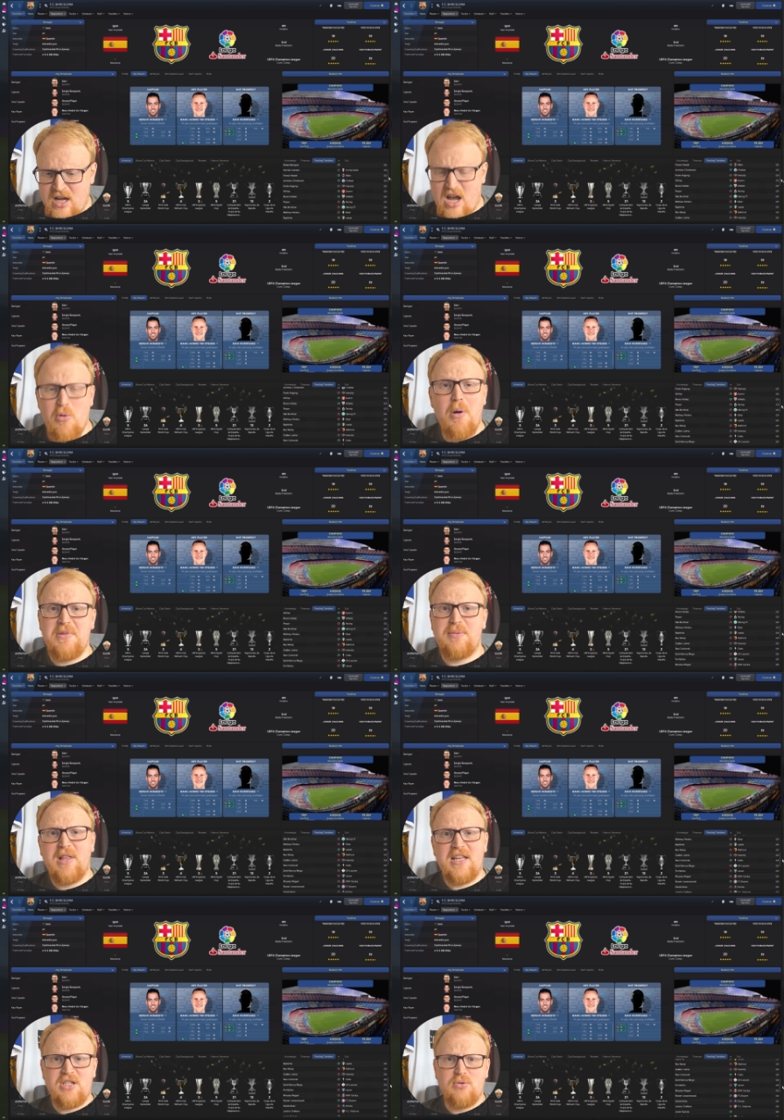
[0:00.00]
Uh, we'll probably
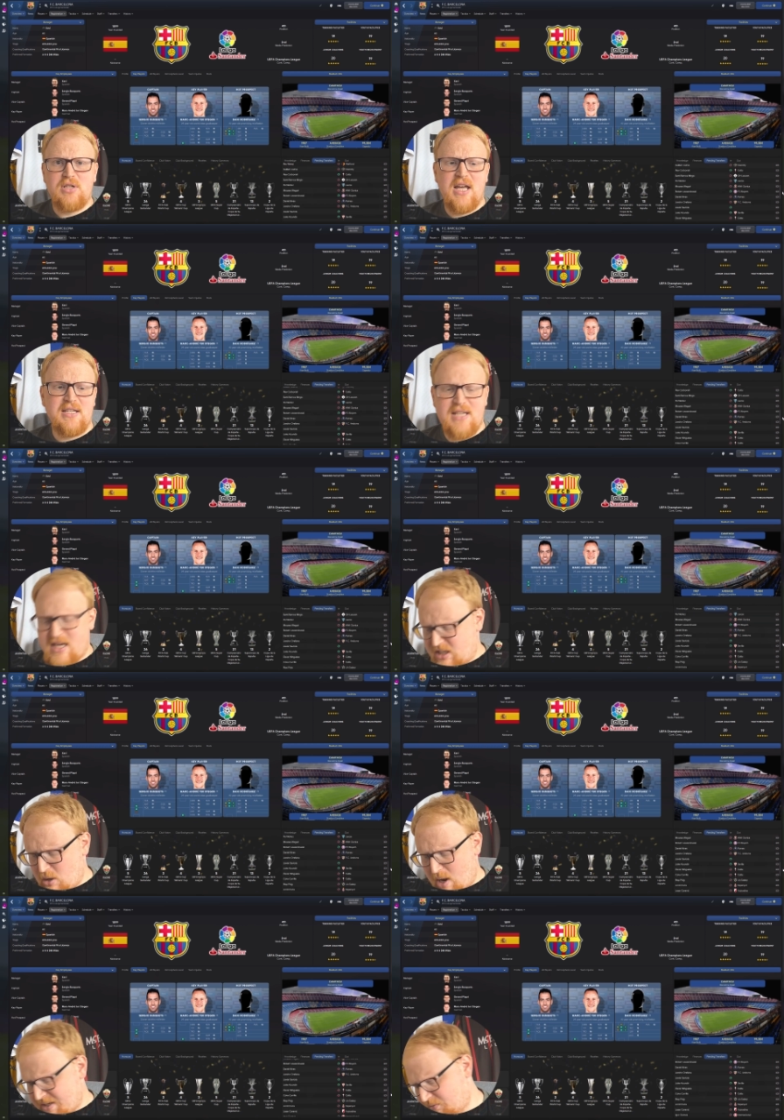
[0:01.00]
simulate to today's date.
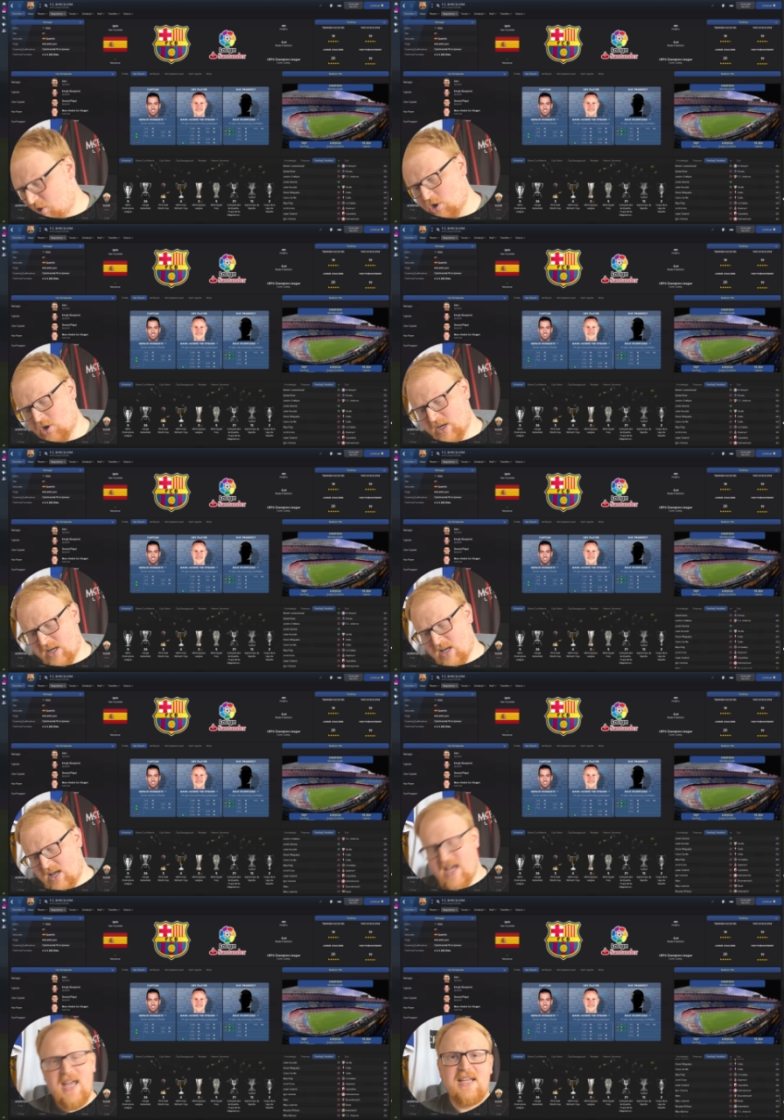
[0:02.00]
So, as of recording,
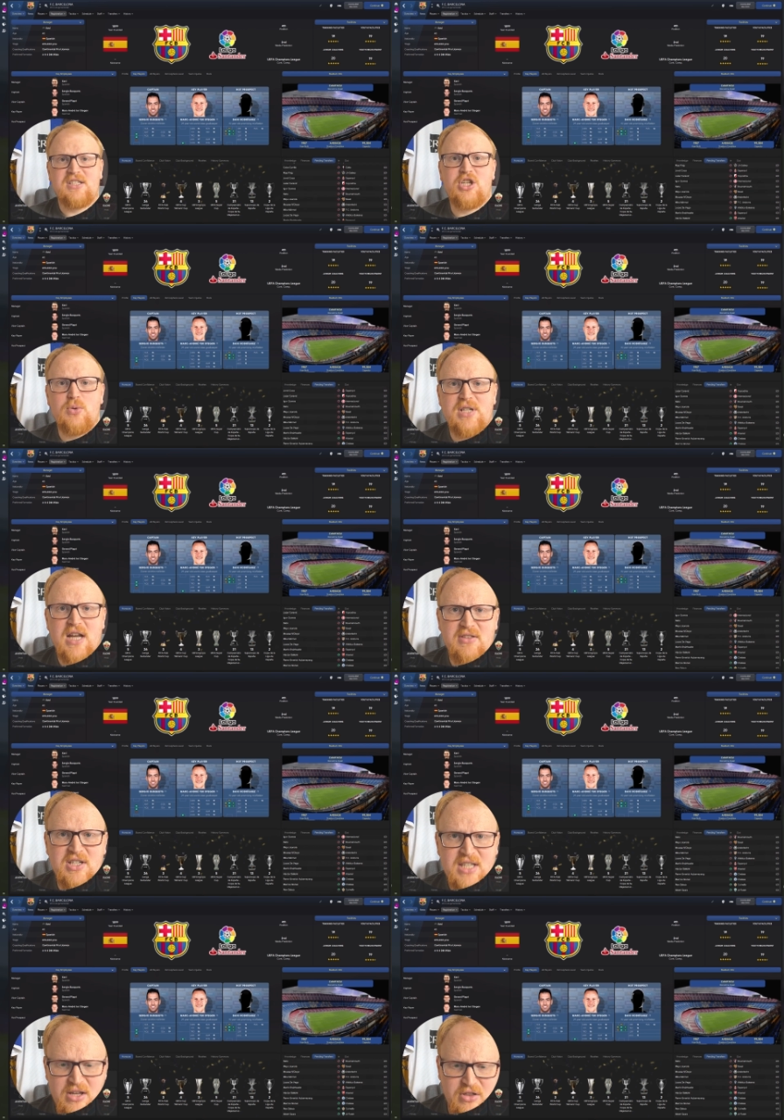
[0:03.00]
it is Tuesday the
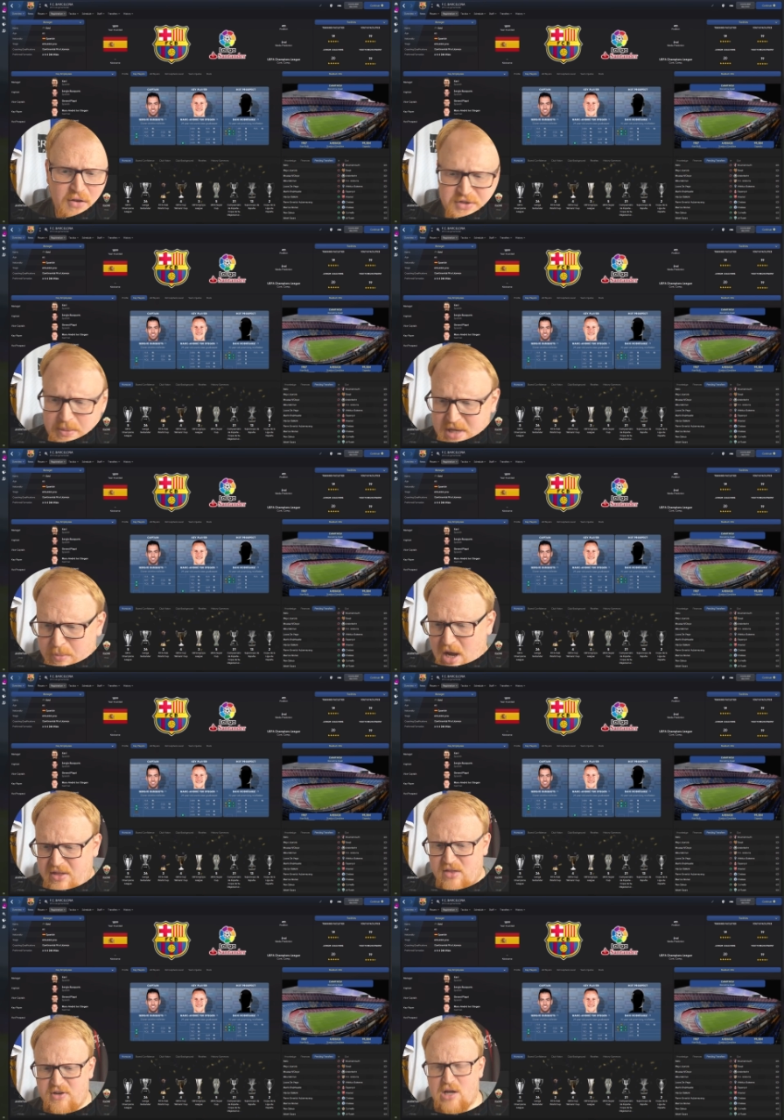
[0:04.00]
sixth of September. I
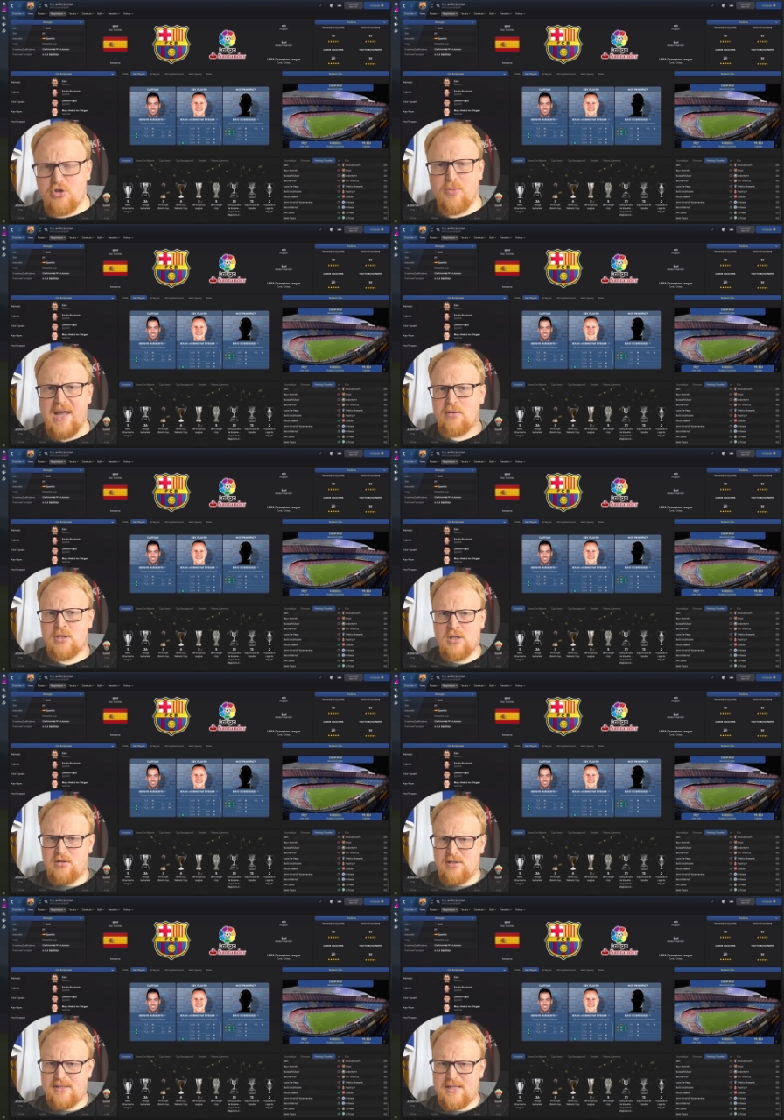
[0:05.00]
think the video's coming out
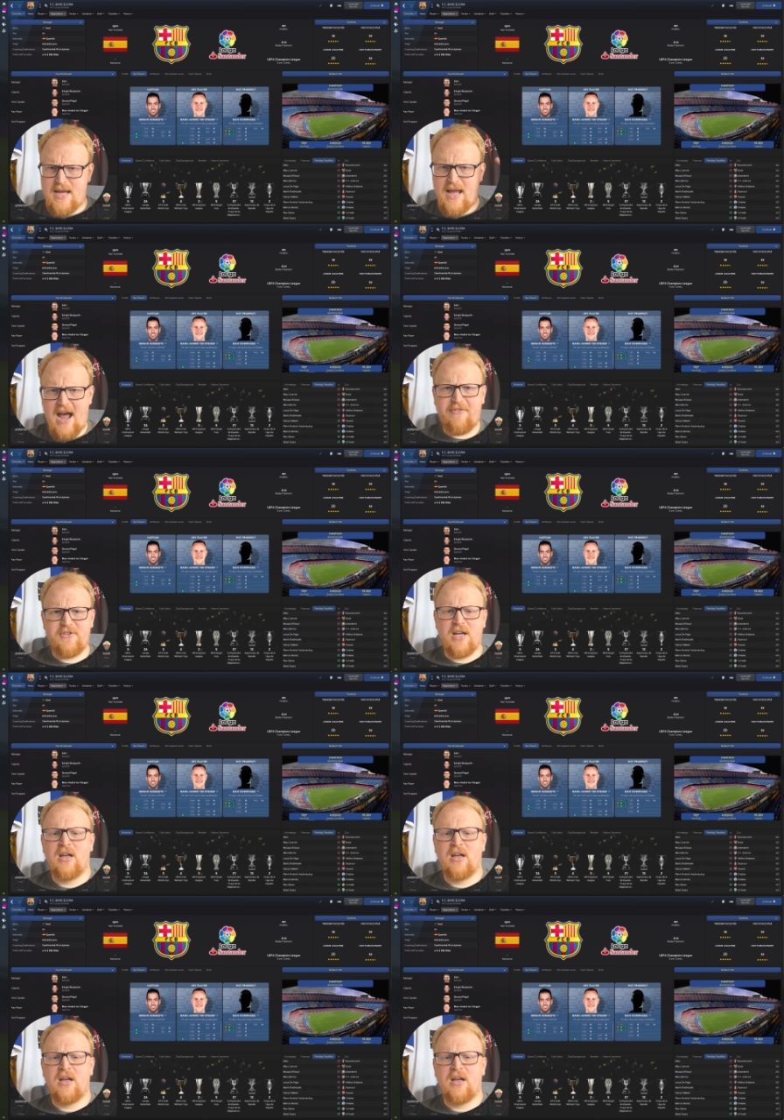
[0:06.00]
the day after.